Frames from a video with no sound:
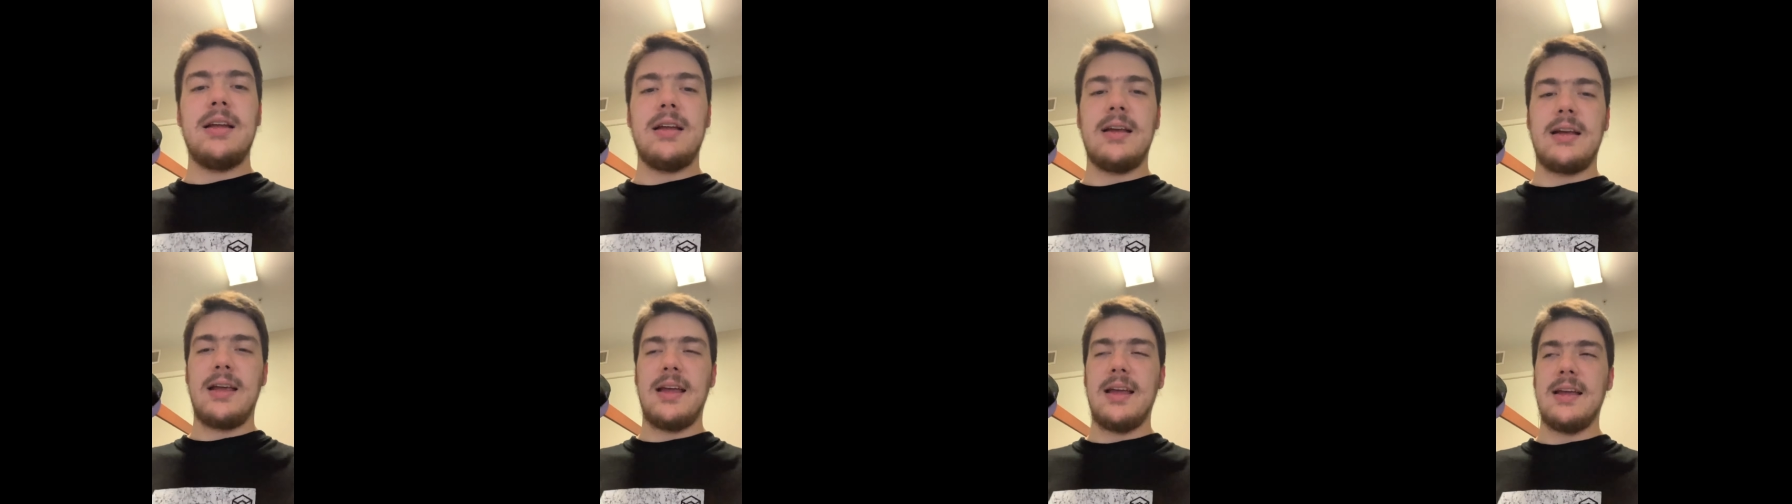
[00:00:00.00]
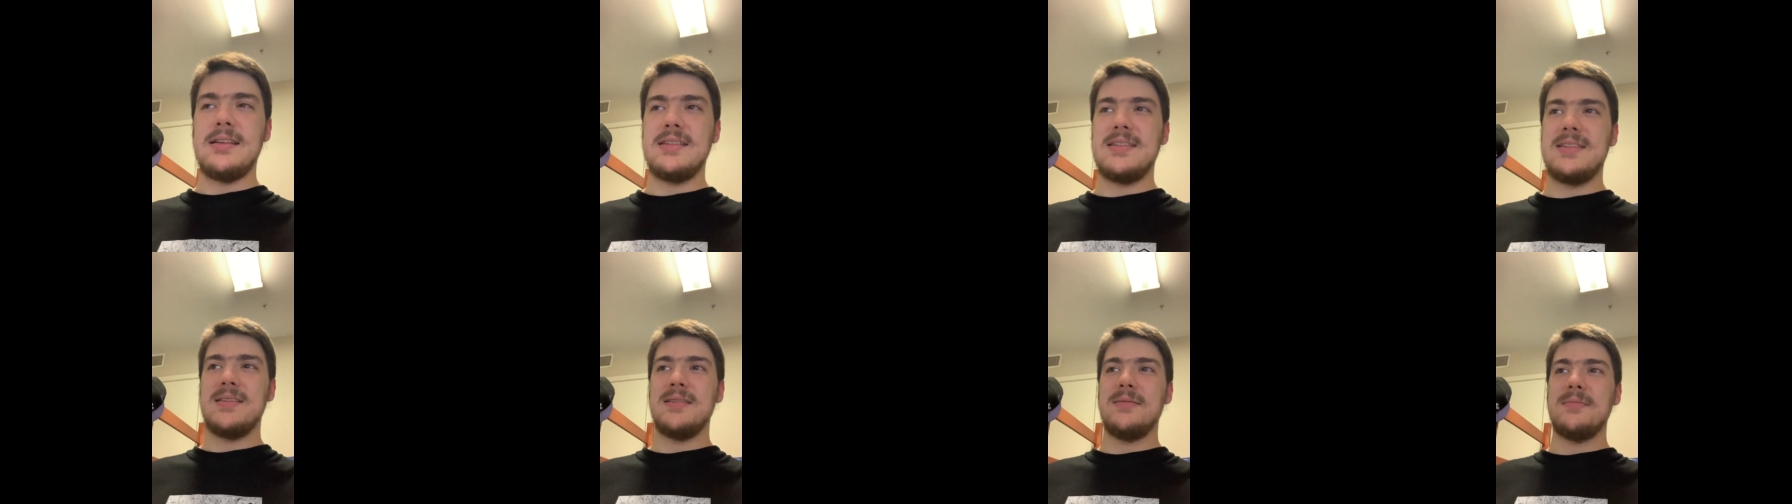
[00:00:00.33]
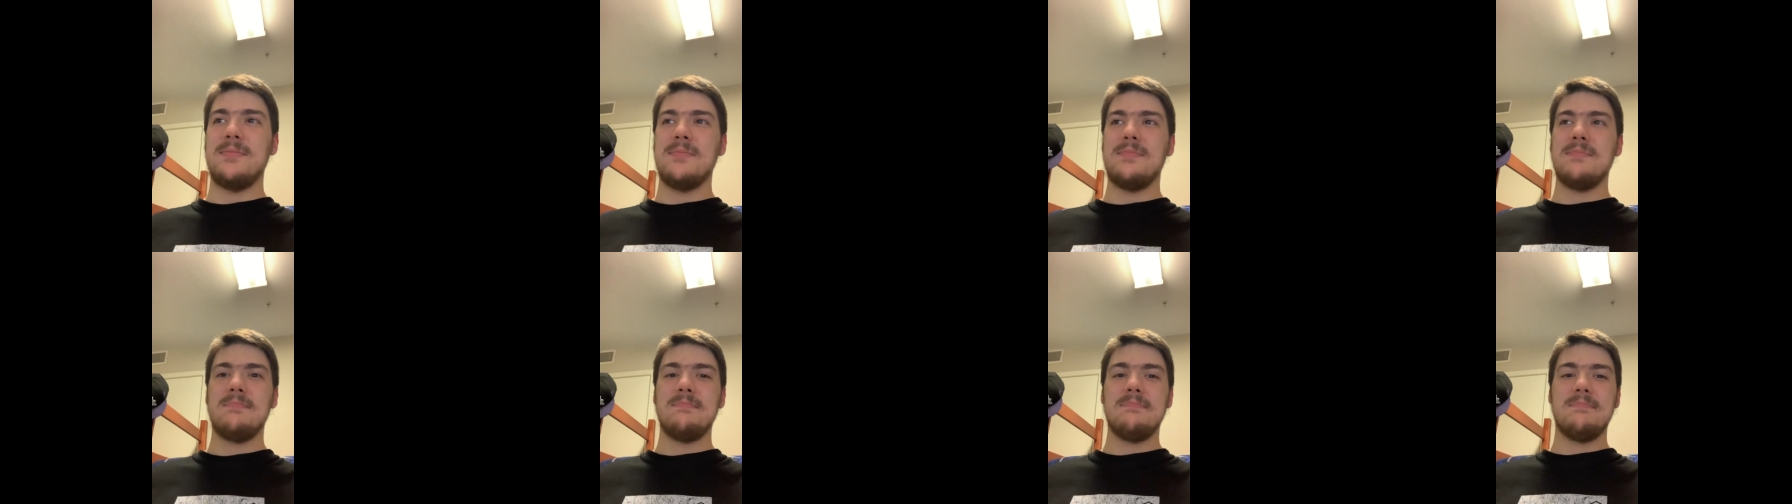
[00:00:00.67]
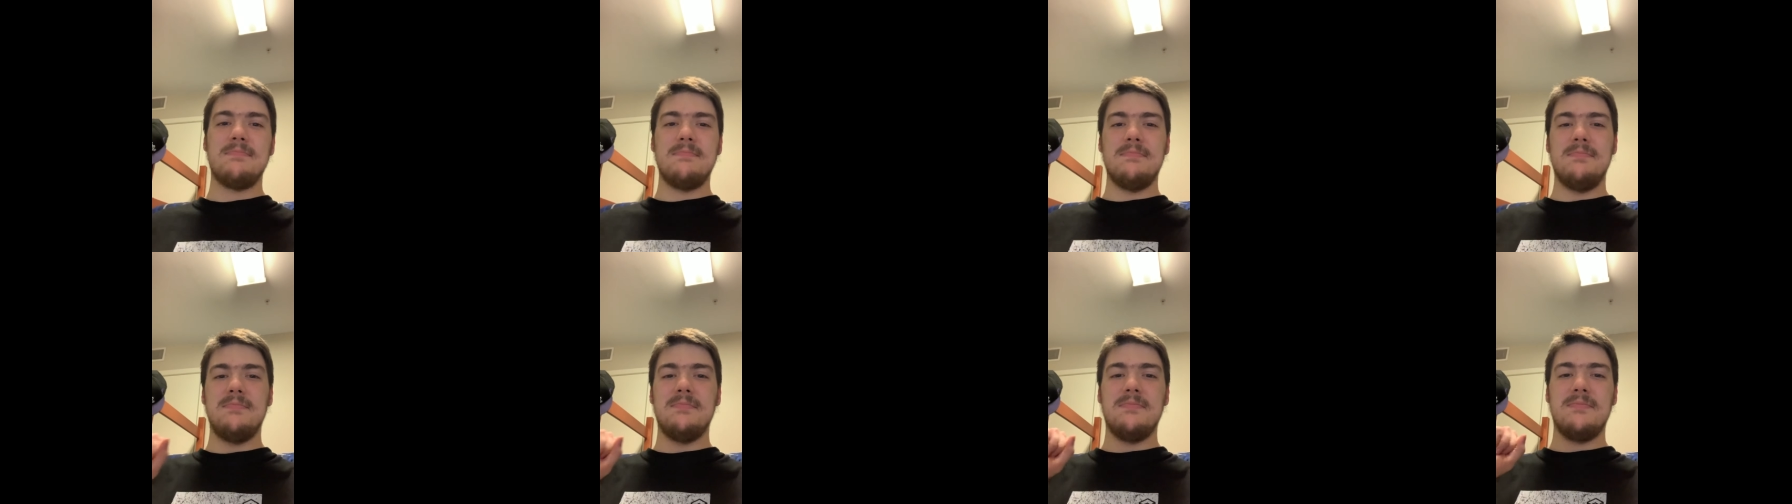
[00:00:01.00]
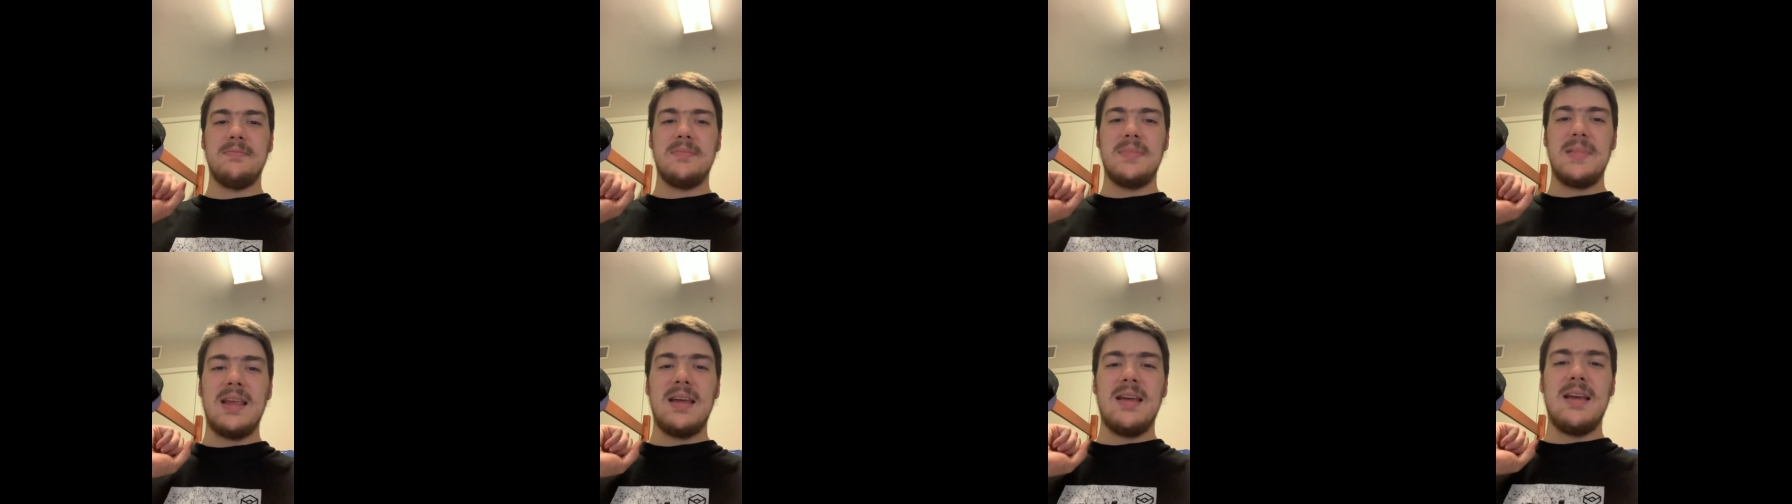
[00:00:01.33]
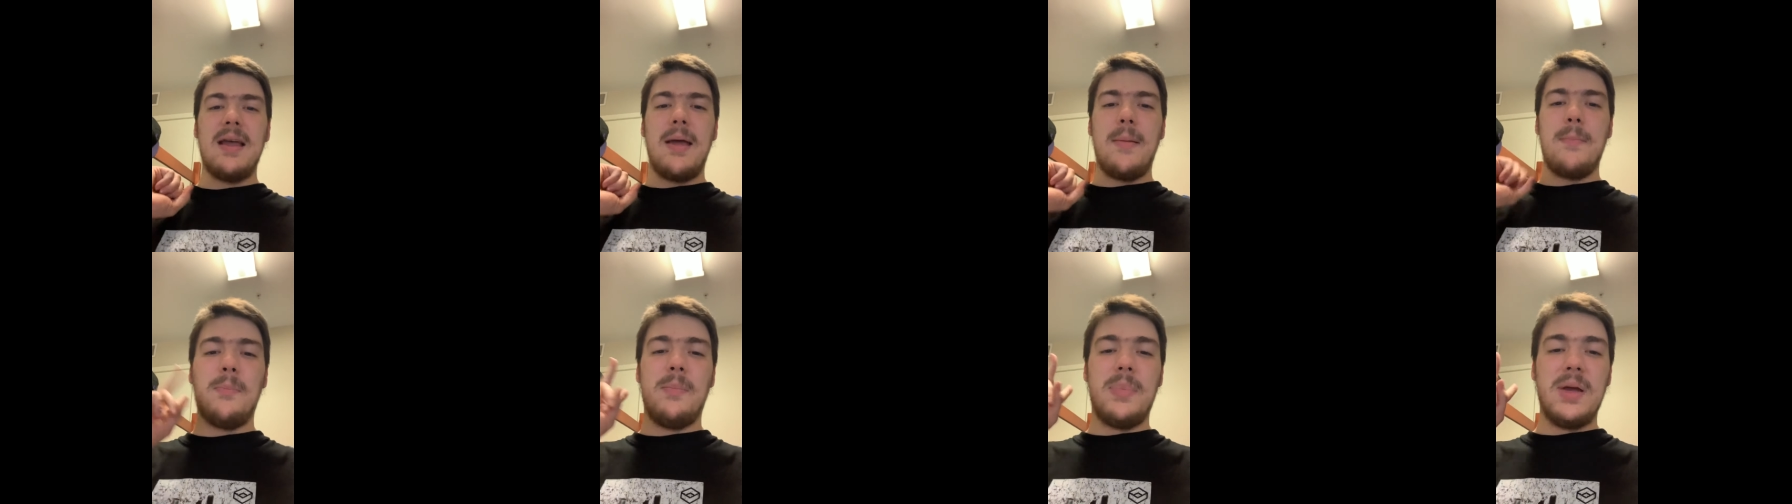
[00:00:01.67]
I guess.
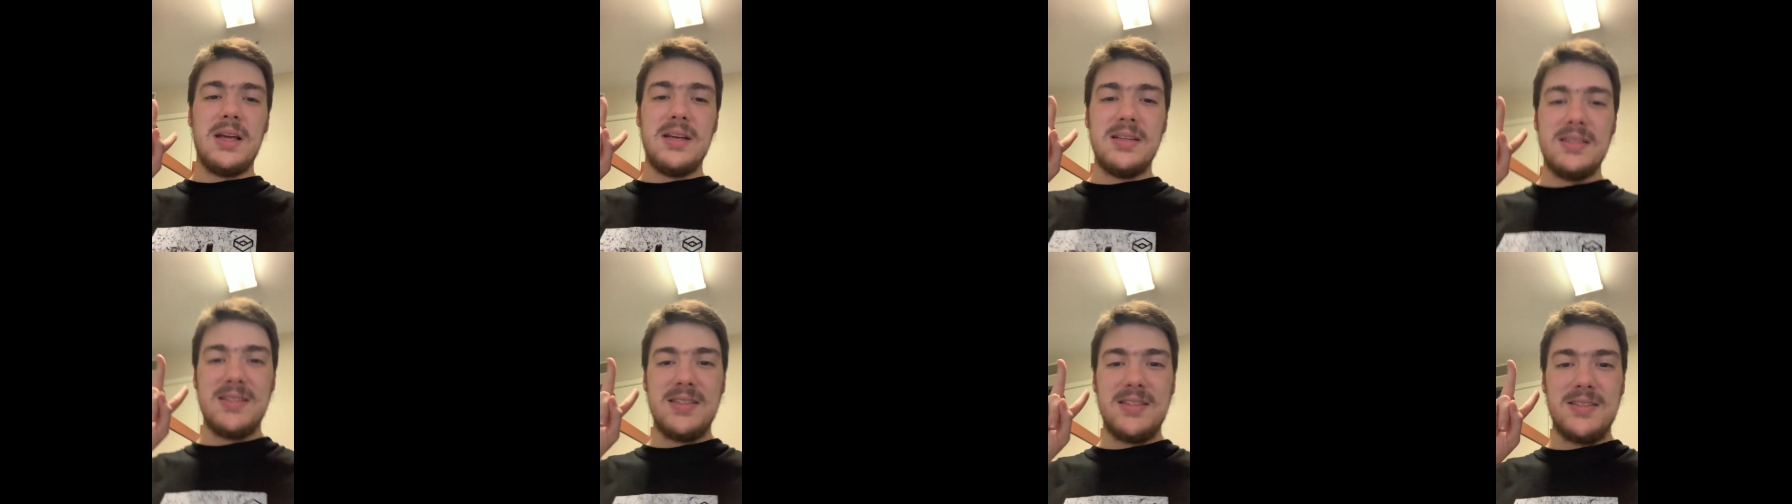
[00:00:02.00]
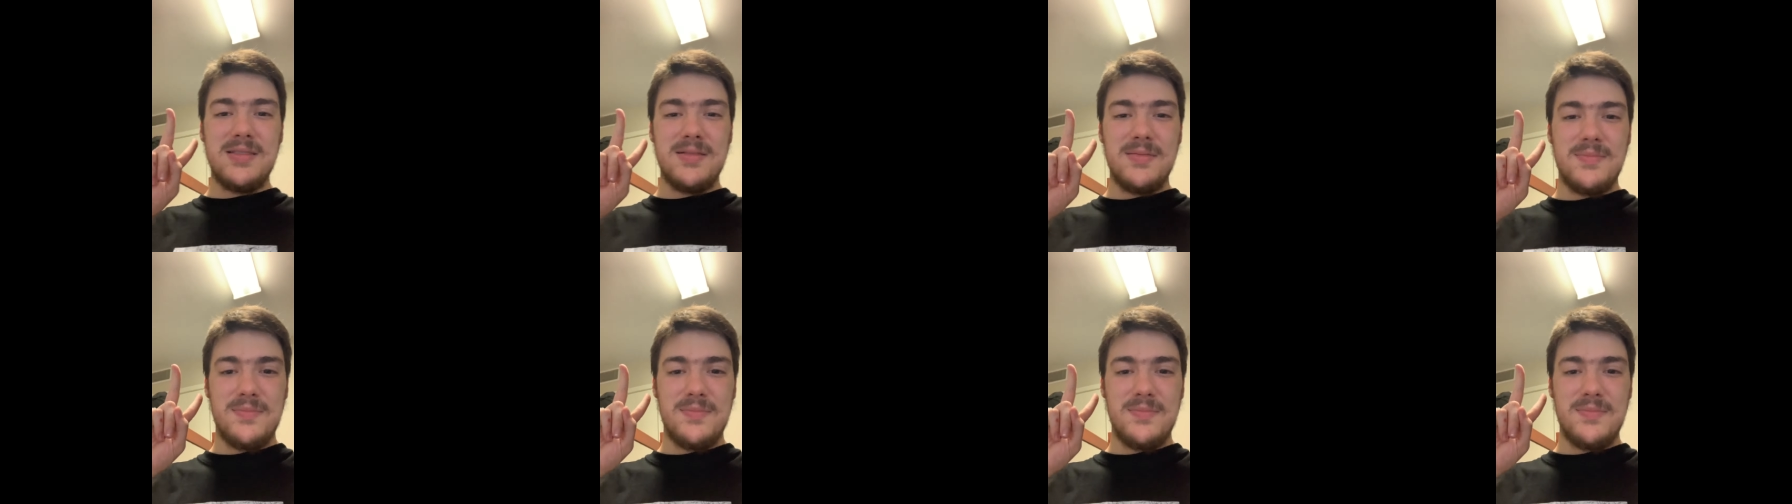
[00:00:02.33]
Peace.